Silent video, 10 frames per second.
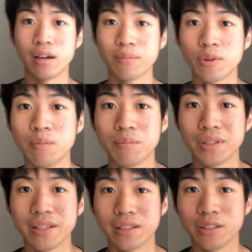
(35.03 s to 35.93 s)
I'm
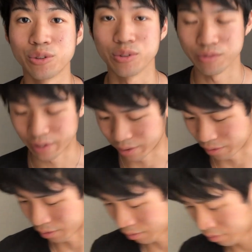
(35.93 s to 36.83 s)
completely new to
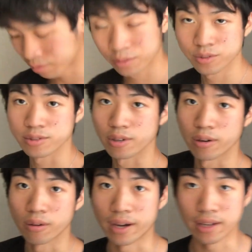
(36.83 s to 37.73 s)
violin,
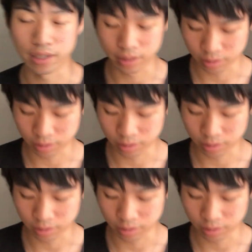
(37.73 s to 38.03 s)
so I